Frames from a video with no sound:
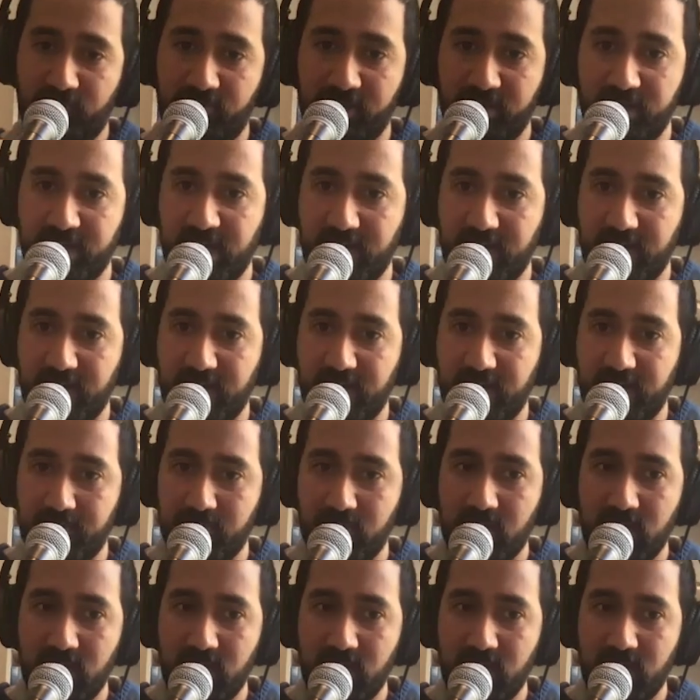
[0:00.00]
the mm. time,
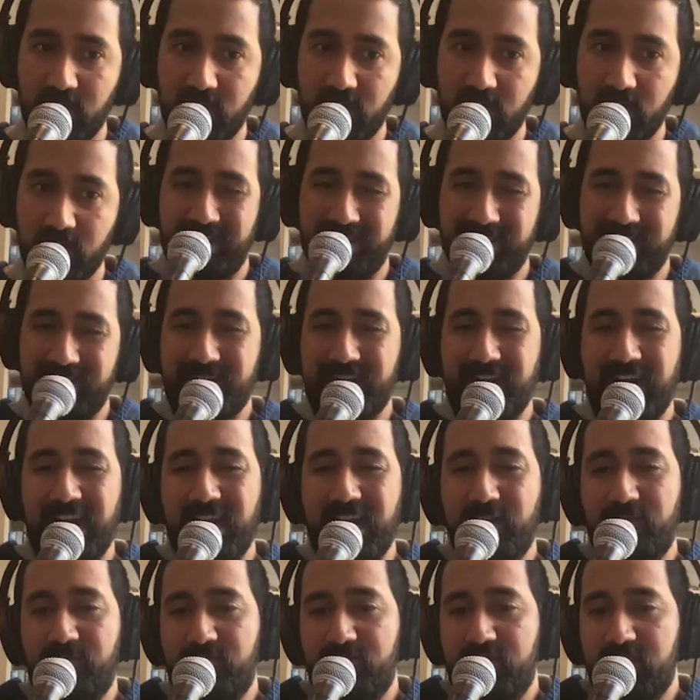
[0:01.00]
where it's
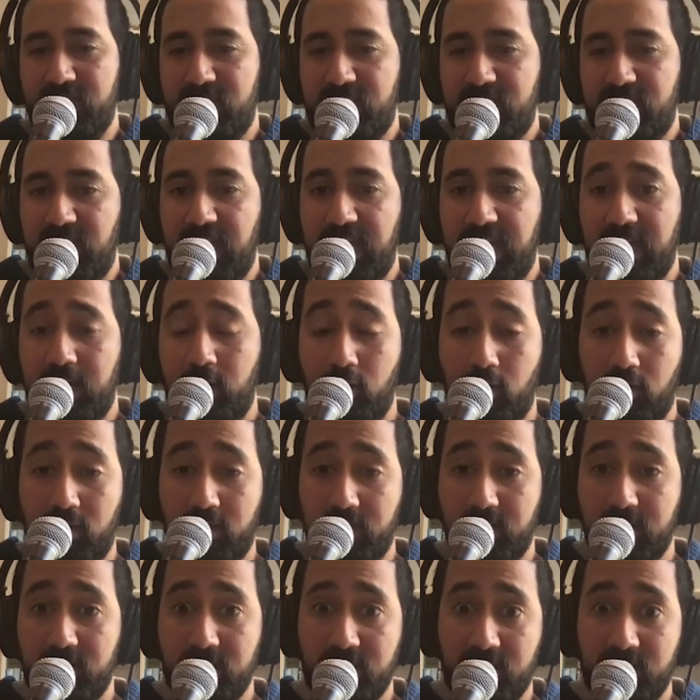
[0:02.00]
kind of just saying, look,
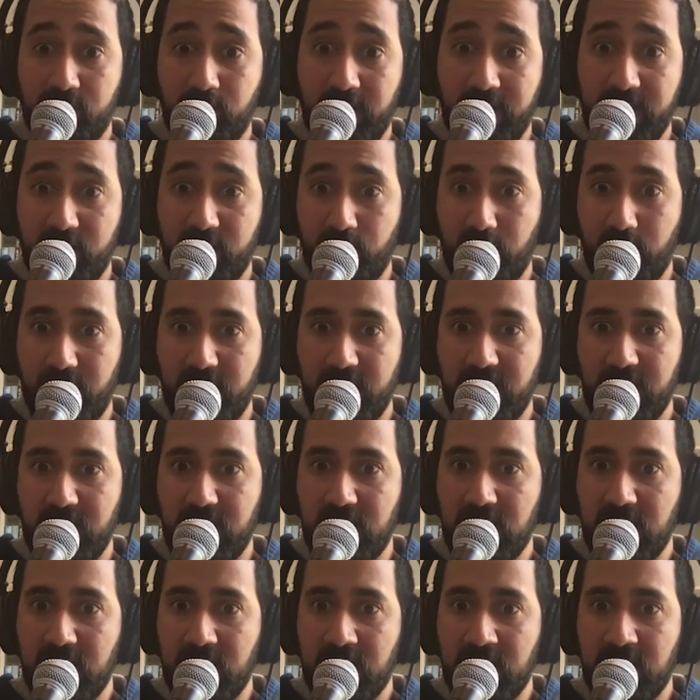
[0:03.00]
this is twenty
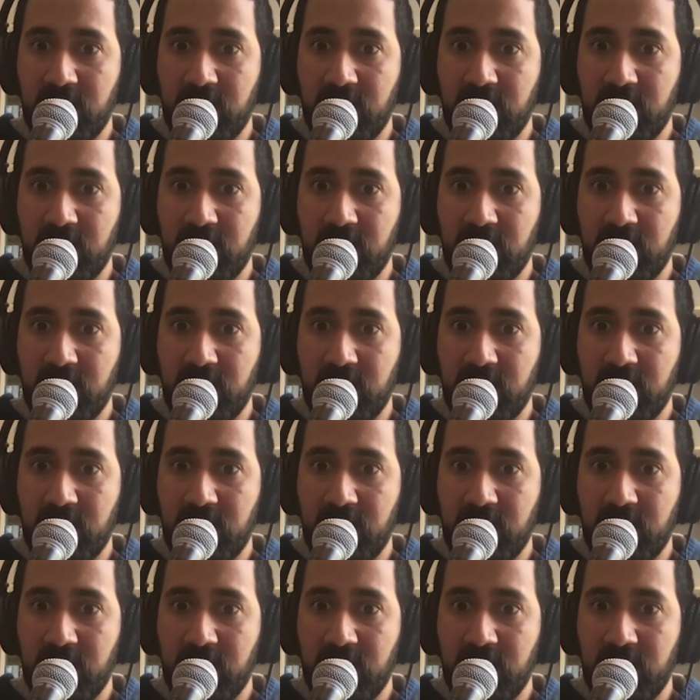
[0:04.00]
twenty.